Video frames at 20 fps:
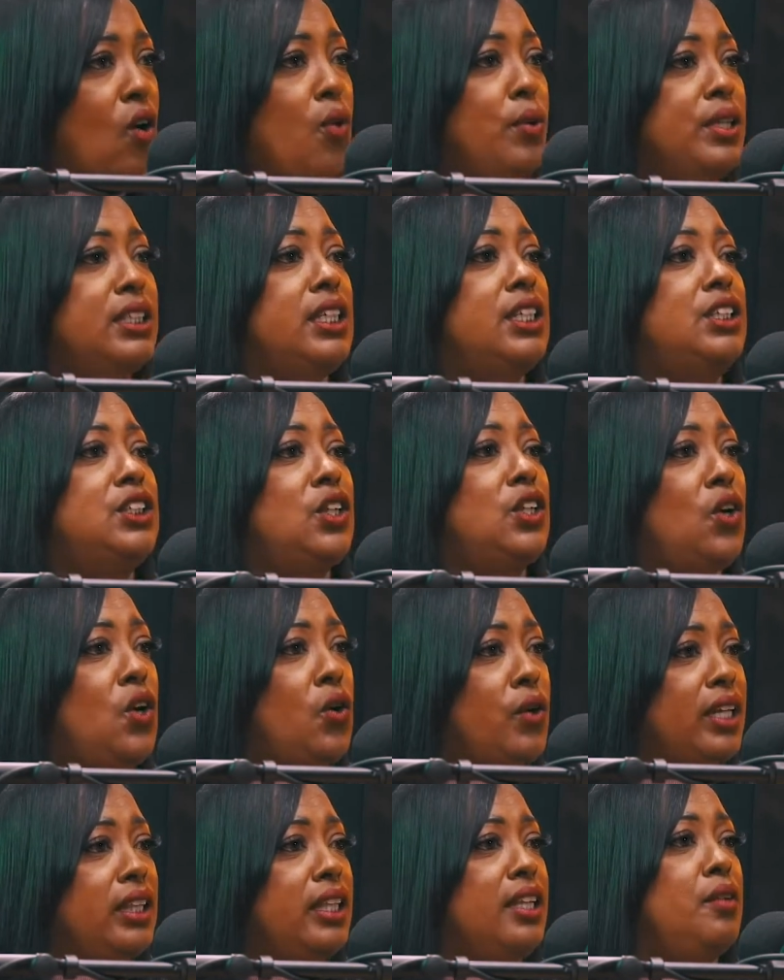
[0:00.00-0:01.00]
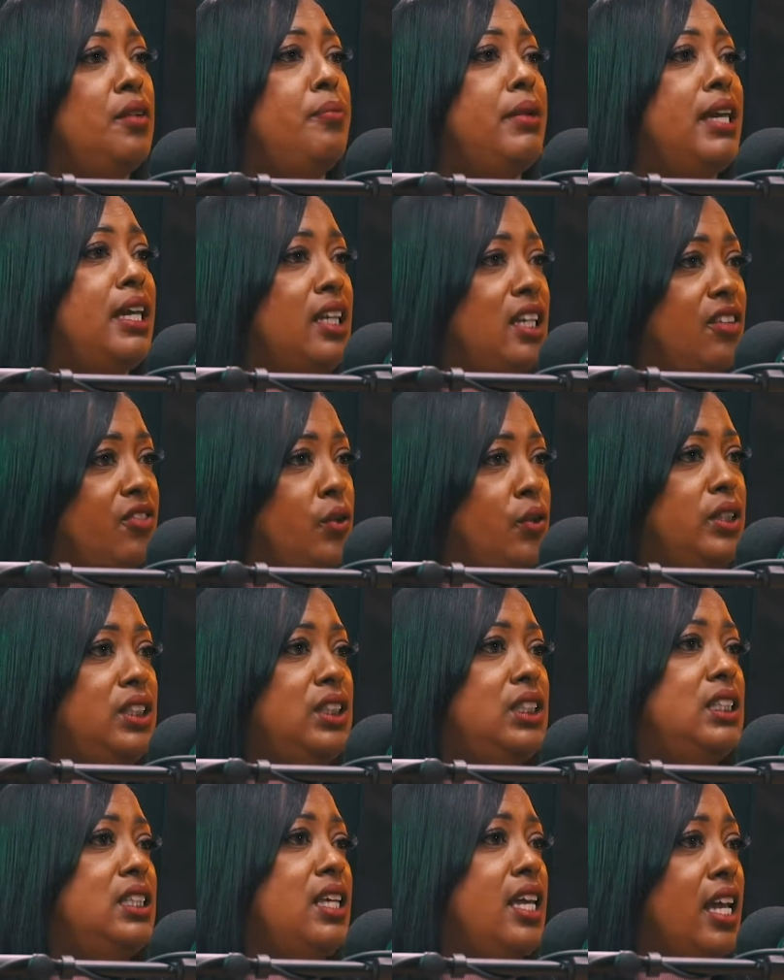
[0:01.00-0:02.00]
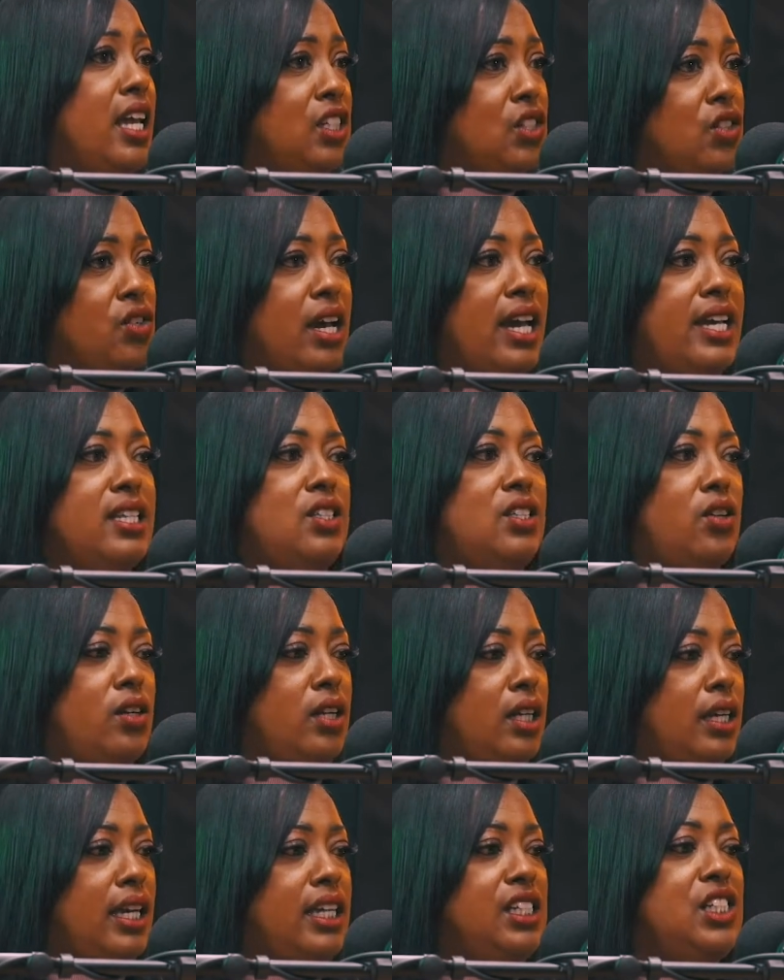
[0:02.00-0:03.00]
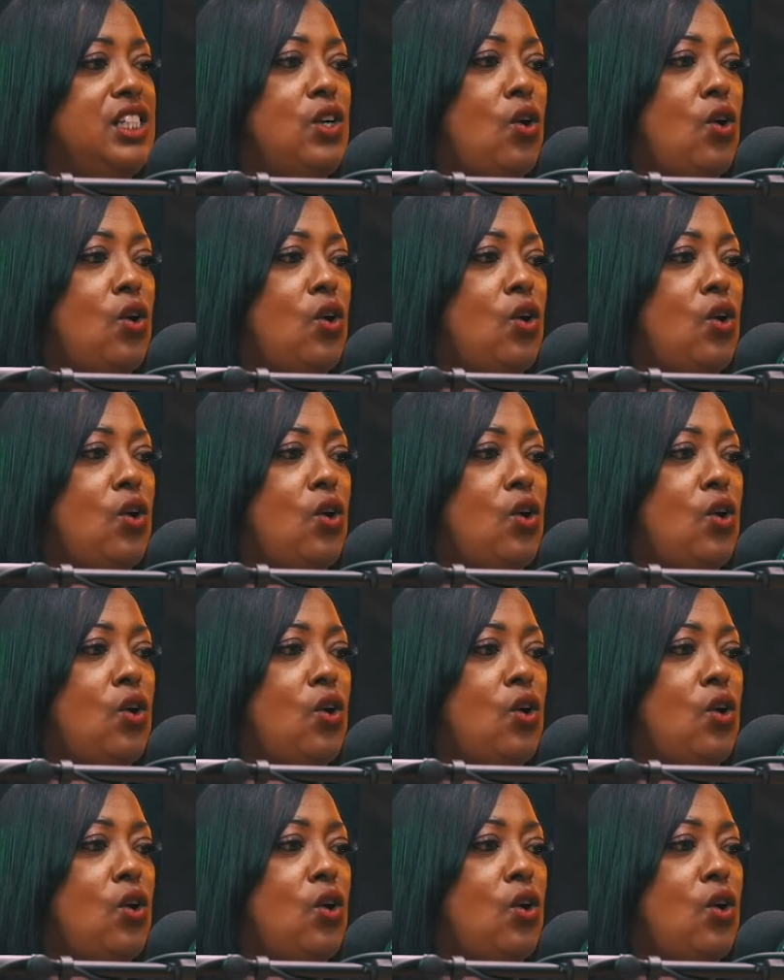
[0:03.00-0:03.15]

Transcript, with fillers: Always get your own. Anything a man give you is just extra icing on the cake.